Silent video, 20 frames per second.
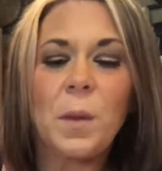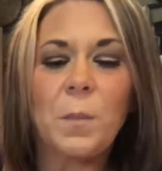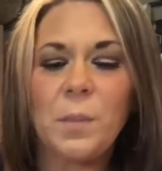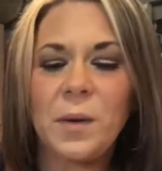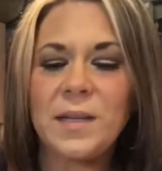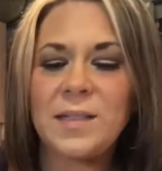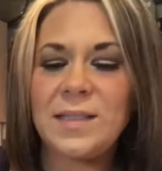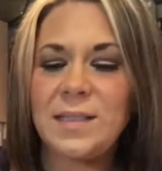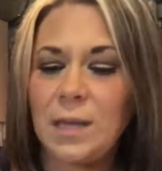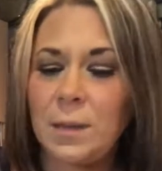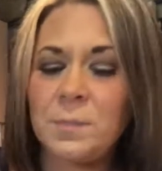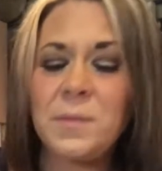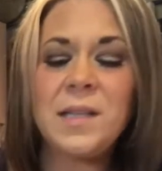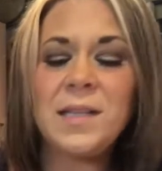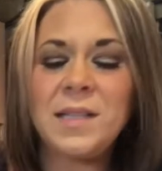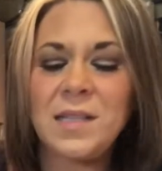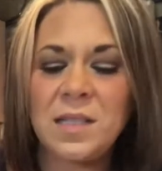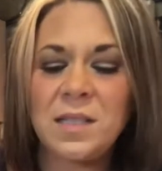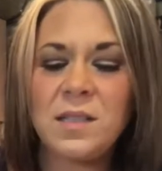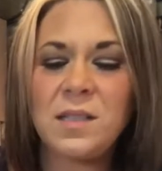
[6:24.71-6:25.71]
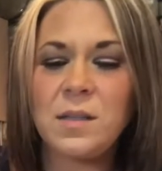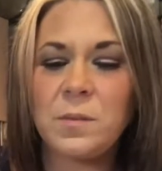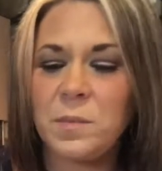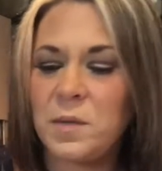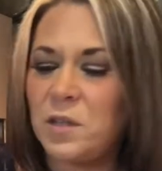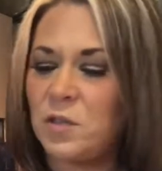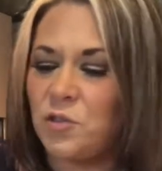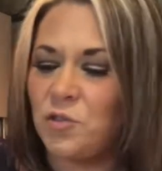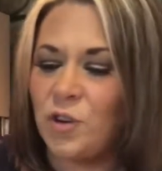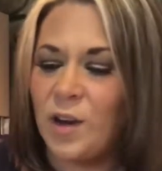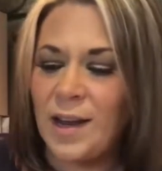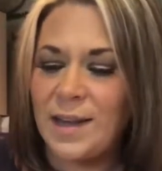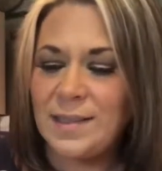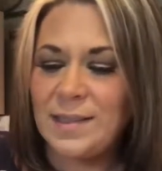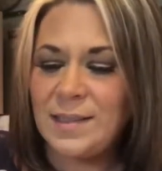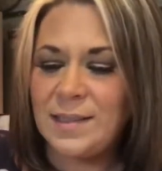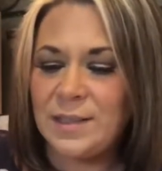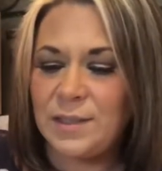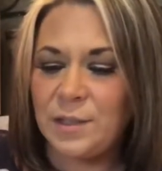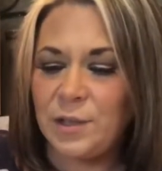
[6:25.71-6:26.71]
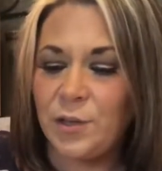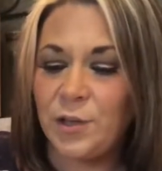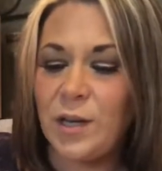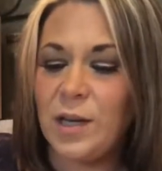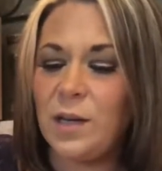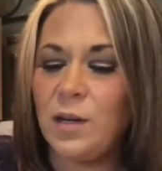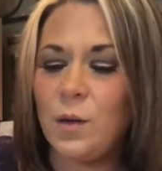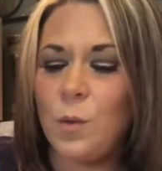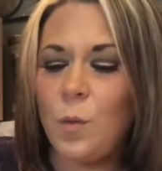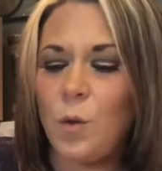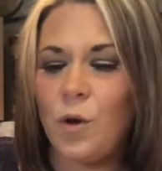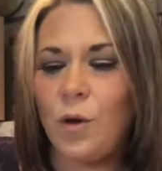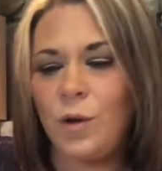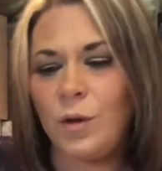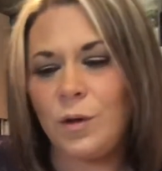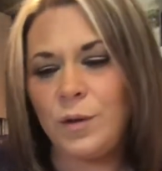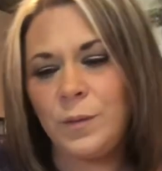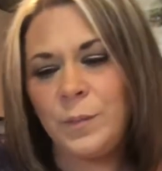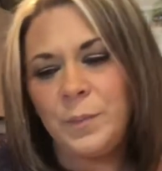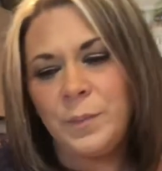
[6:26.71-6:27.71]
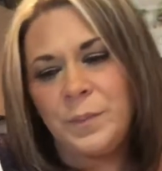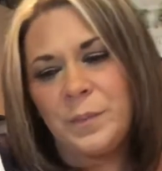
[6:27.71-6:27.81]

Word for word: but something needs to be addressed. You're hitting a wall,